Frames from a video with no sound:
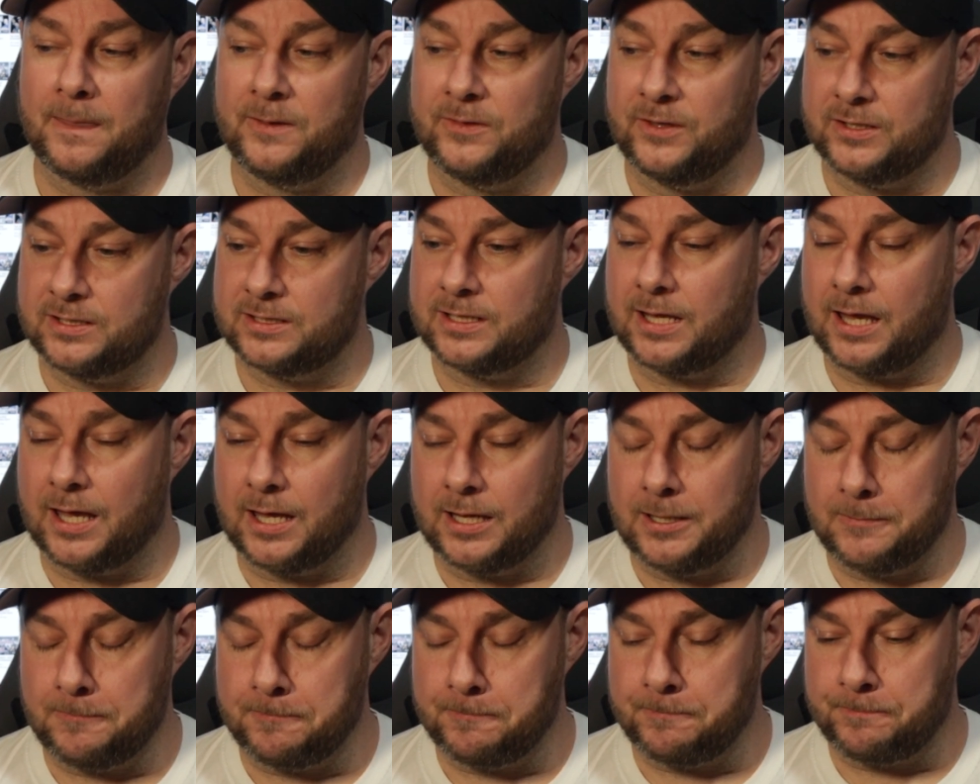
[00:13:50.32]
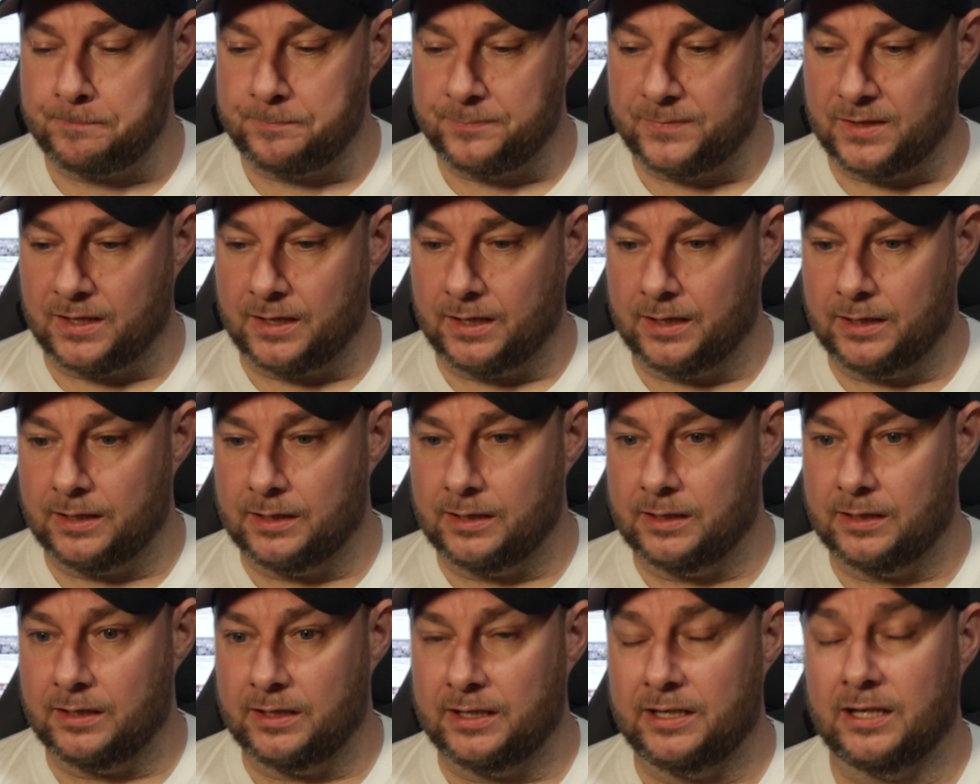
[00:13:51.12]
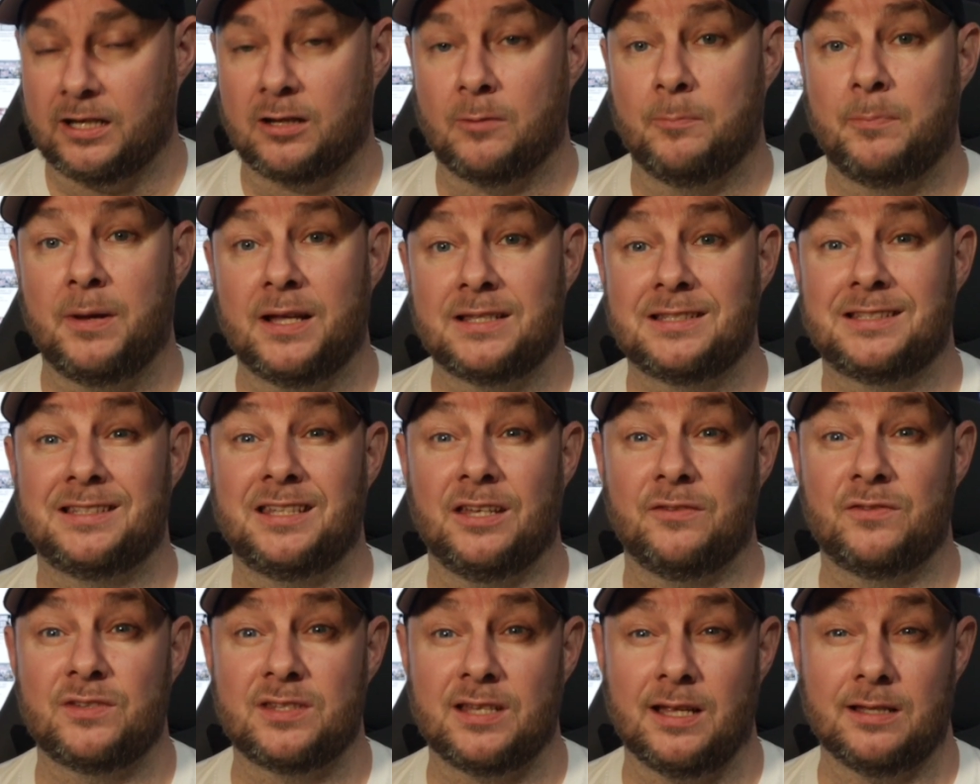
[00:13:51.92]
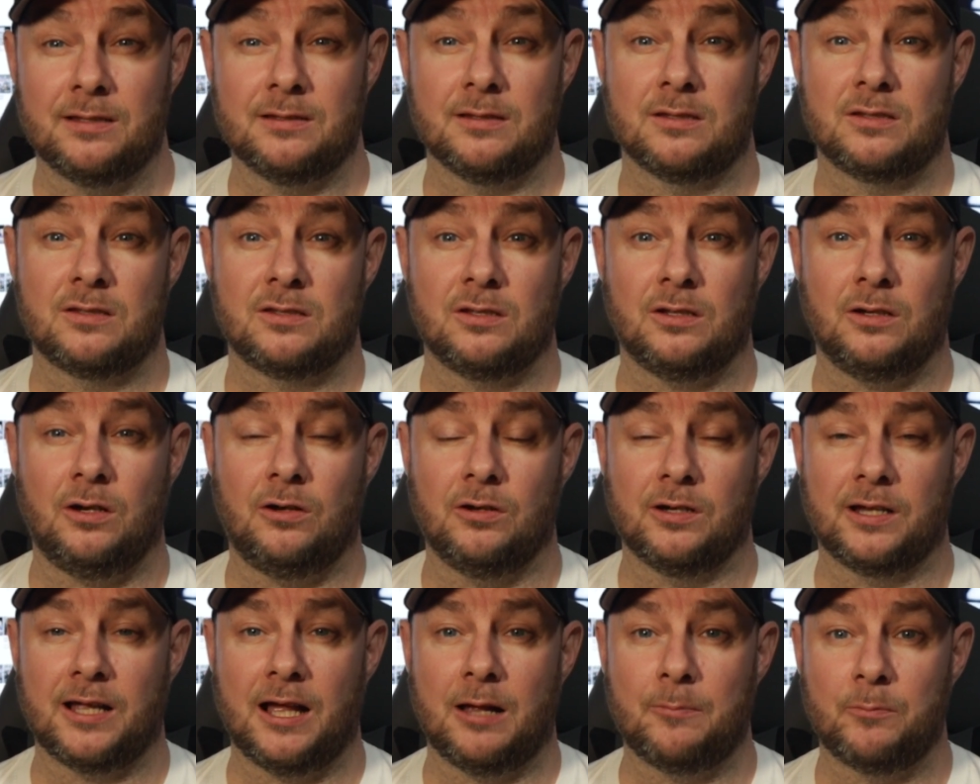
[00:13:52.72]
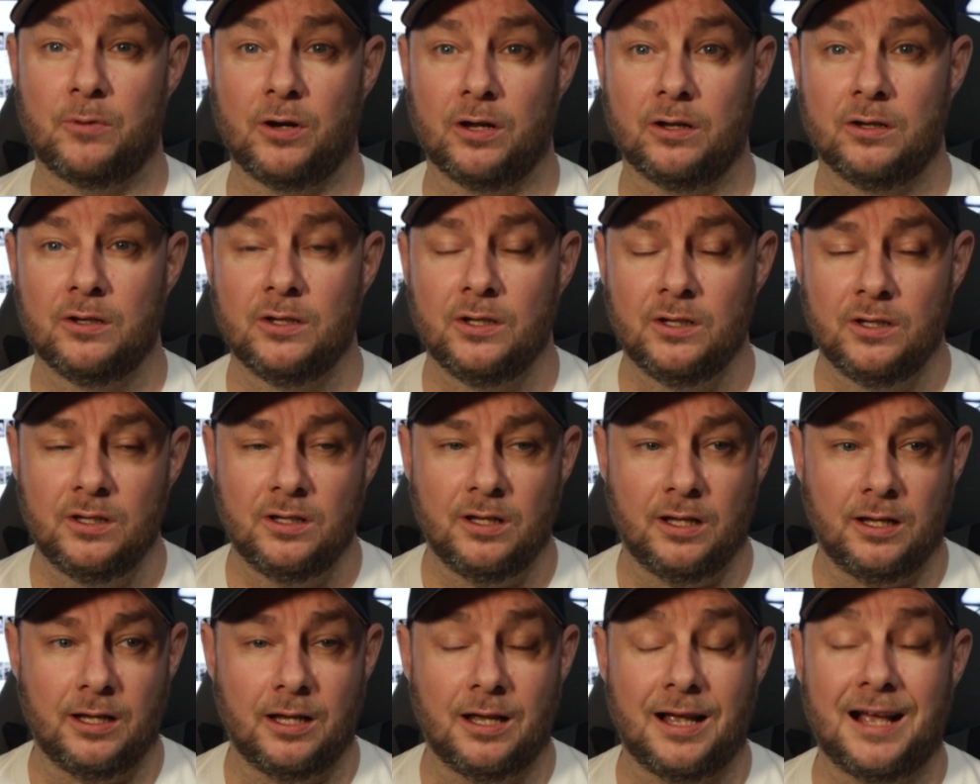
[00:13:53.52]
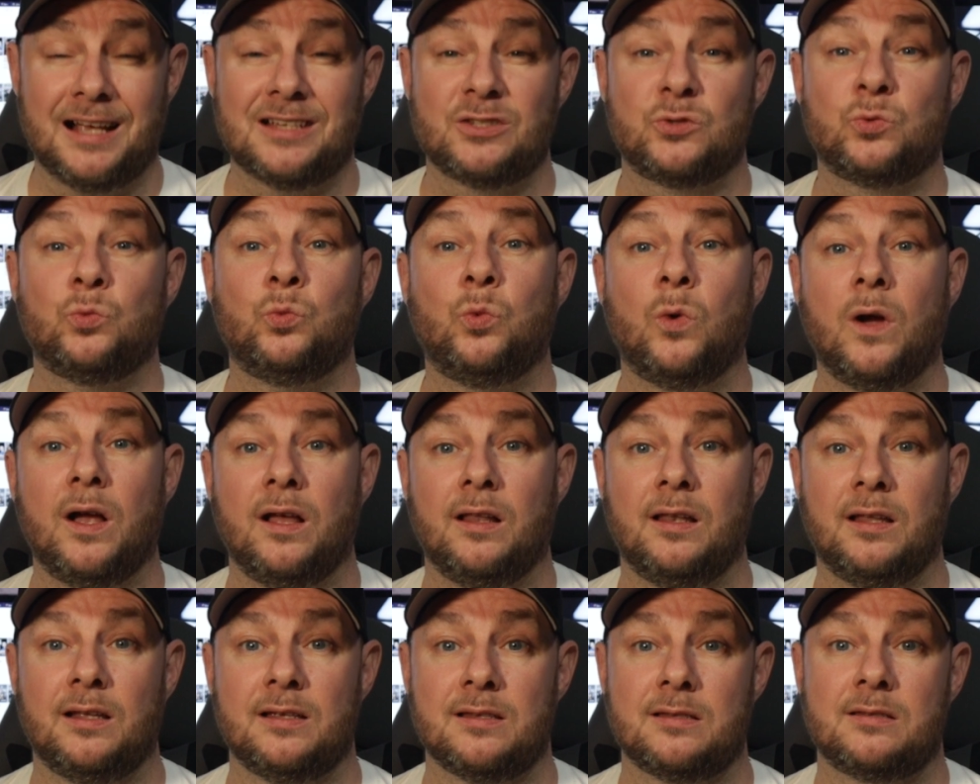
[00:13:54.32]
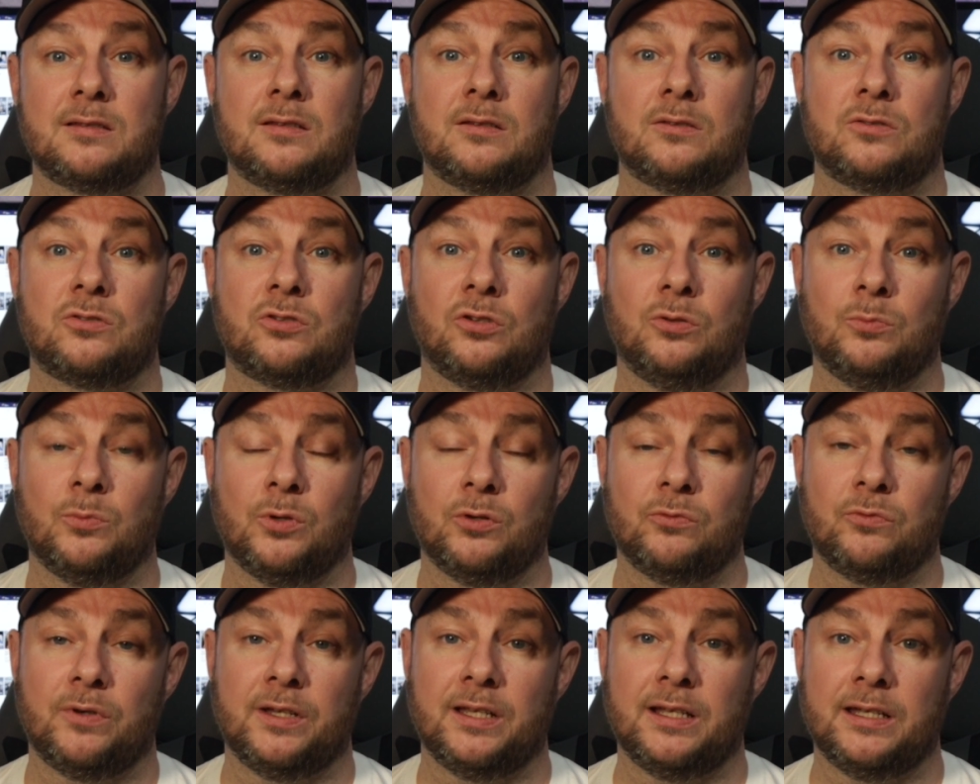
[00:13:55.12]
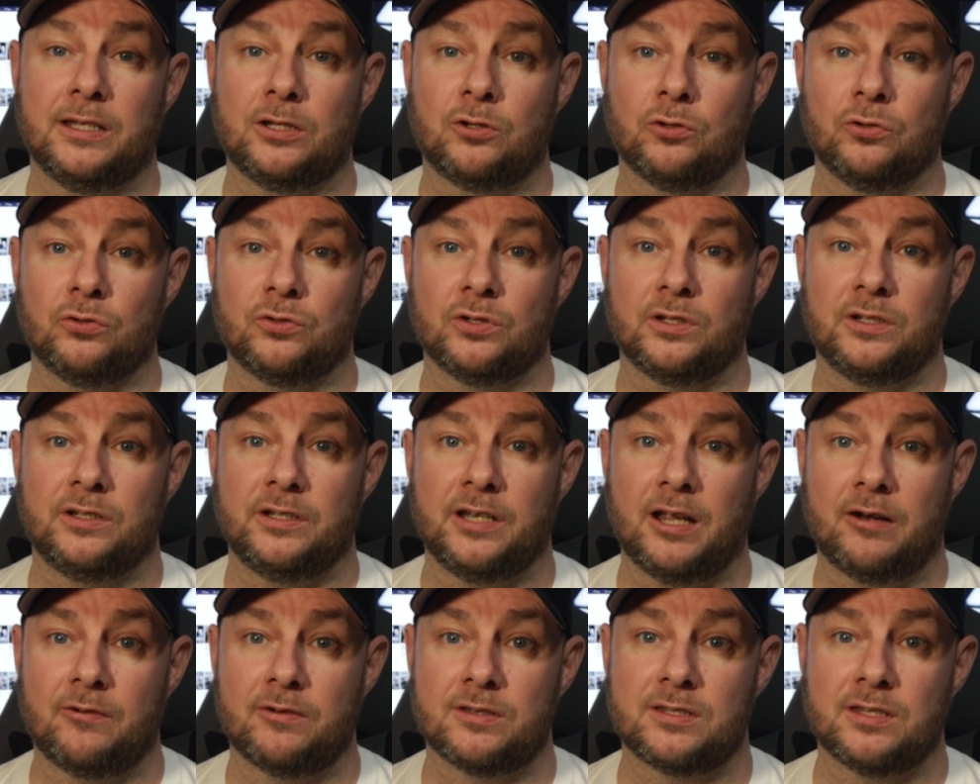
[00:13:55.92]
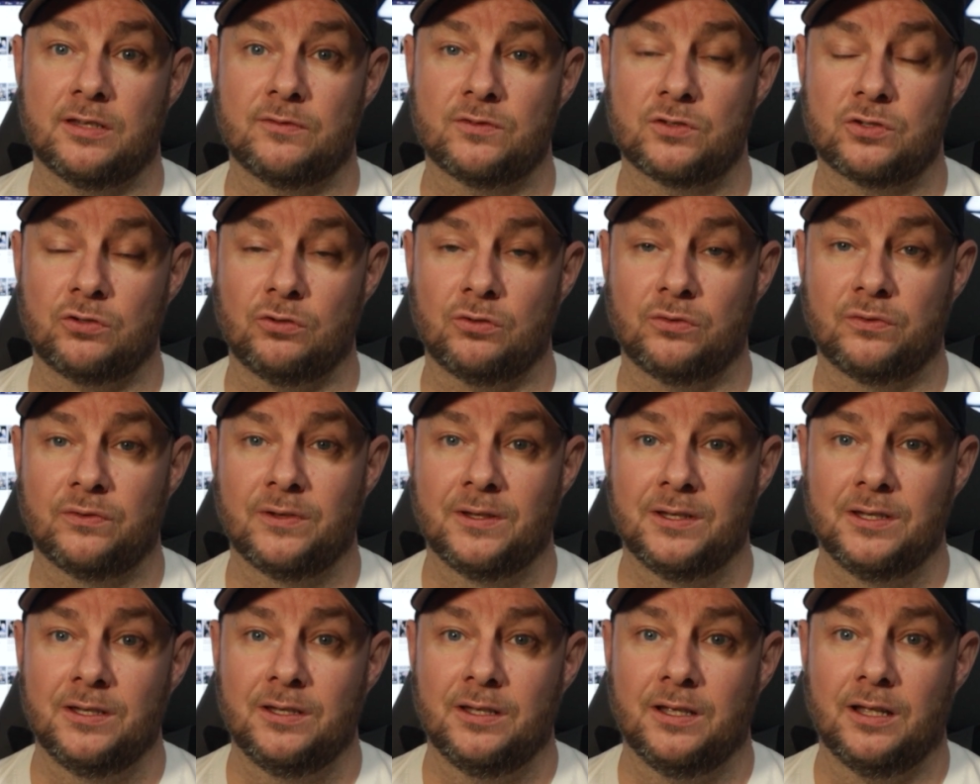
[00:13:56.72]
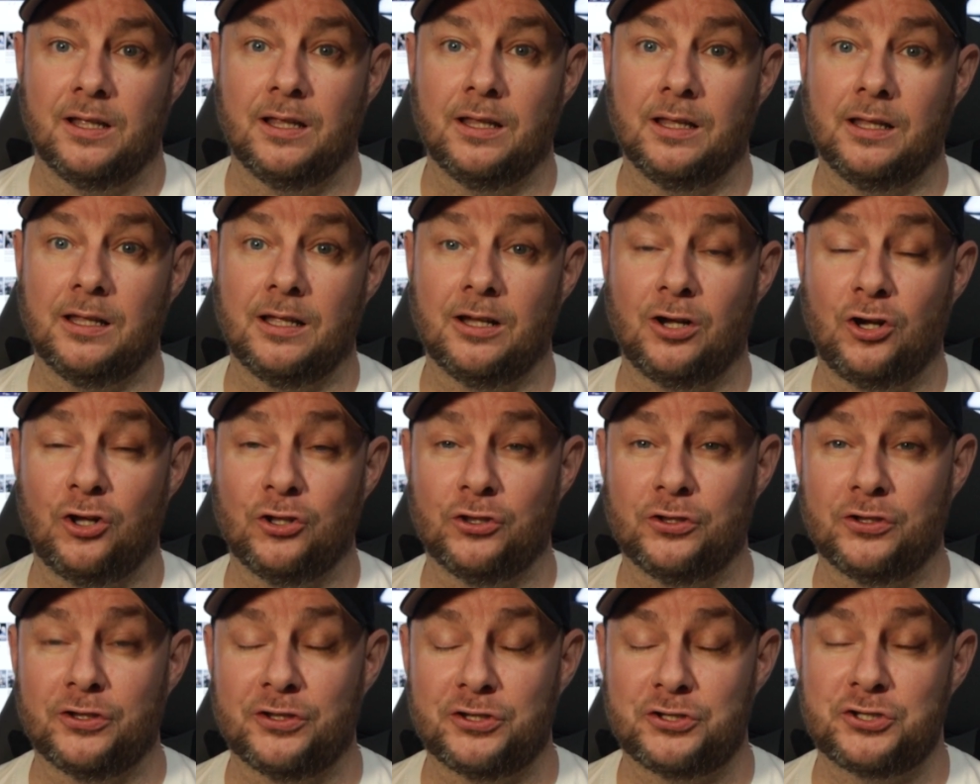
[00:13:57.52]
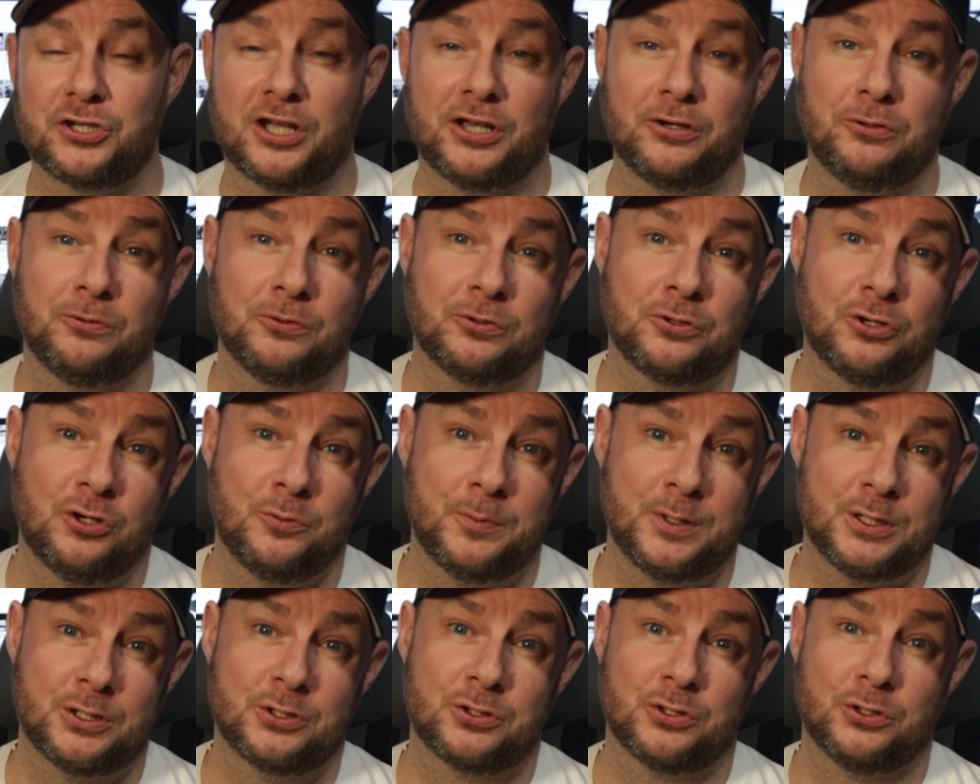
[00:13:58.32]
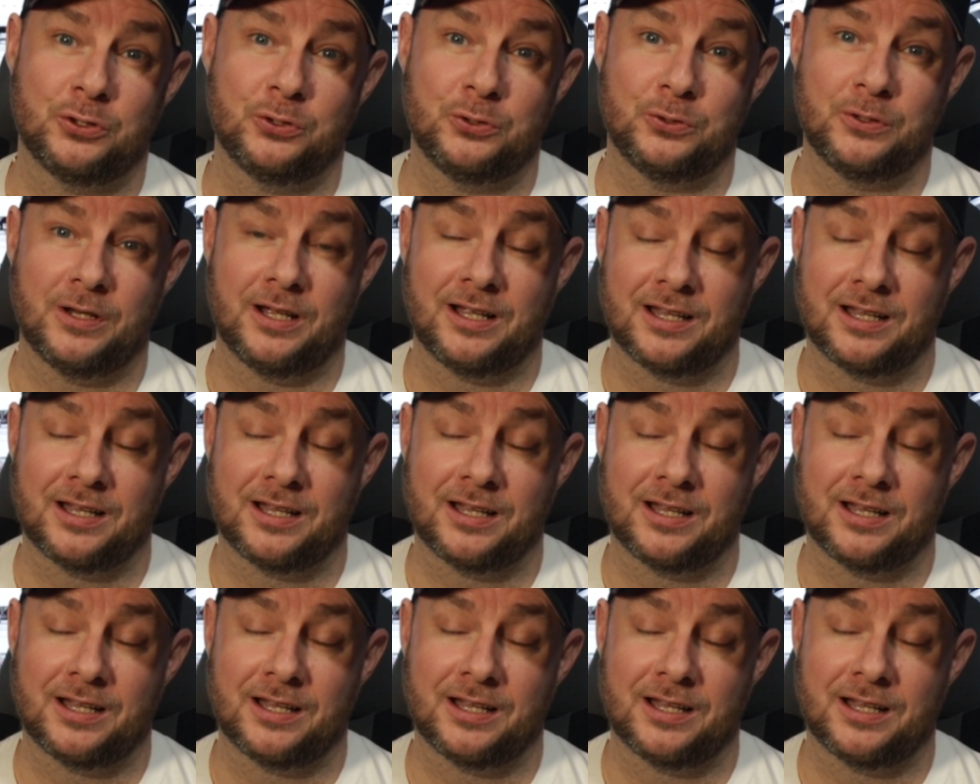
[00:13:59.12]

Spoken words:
this game in a competitive sense on camera, as well as some really good narrative stuff on the channel coming soon.